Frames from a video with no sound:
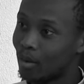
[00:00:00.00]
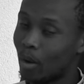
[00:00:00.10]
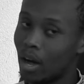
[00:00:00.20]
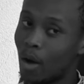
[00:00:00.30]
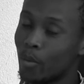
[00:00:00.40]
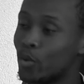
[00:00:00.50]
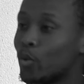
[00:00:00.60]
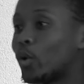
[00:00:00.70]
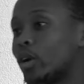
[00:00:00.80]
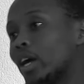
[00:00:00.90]
or how
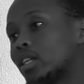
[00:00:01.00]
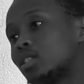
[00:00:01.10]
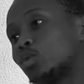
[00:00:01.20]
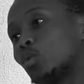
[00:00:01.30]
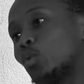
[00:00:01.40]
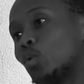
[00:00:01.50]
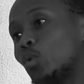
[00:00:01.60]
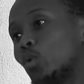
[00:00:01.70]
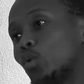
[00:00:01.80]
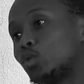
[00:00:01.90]
you connect
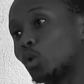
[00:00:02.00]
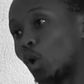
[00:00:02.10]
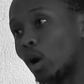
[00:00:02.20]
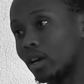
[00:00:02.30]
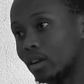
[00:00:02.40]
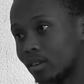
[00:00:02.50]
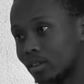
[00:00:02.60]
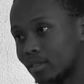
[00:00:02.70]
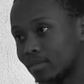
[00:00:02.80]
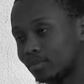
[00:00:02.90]
to God.
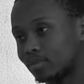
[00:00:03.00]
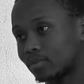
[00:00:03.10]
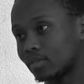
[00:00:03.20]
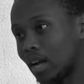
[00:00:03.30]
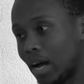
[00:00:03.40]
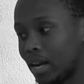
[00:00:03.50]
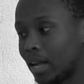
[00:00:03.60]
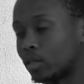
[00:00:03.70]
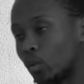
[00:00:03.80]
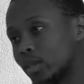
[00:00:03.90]

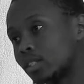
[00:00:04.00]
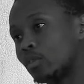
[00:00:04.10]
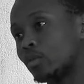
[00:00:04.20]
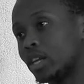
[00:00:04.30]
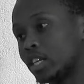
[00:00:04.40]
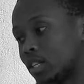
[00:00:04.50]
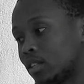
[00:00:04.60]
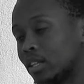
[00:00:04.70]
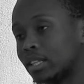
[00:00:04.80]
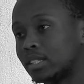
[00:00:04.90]
Unlike the Western
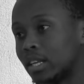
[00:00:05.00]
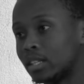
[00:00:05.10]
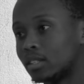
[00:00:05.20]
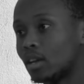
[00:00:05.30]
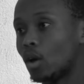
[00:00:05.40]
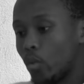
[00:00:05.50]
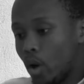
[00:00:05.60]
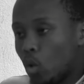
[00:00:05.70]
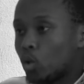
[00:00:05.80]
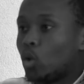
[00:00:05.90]
religion that says
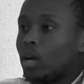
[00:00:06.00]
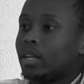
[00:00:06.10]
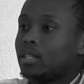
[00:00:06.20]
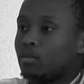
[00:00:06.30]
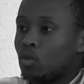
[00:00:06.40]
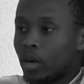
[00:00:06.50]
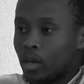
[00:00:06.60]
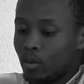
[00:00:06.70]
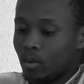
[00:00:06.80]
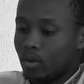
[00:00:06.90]
we're all collective. You
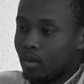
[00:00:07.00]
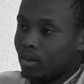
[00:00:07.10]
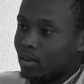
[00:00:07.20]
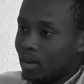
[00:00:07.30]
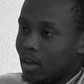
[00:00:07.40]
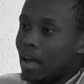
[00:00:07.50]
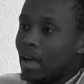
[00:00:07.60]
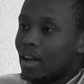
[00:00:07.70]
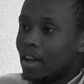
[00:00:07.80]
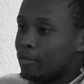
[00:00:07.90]
know,
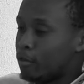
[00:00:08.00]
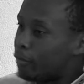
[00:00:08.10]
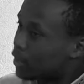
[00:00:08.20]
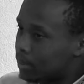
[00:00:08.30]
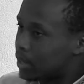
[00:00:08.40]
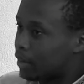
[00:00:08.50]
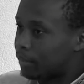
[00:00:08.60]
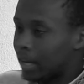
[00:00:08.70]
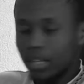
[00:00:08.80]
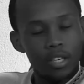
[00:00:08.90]
if you feel anything
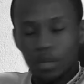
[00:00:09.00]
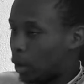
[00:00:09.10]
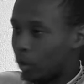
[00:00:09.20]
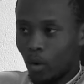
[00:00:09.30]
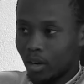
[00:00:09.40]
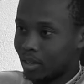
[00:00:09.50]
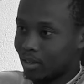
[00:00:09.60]
different, you're wrong.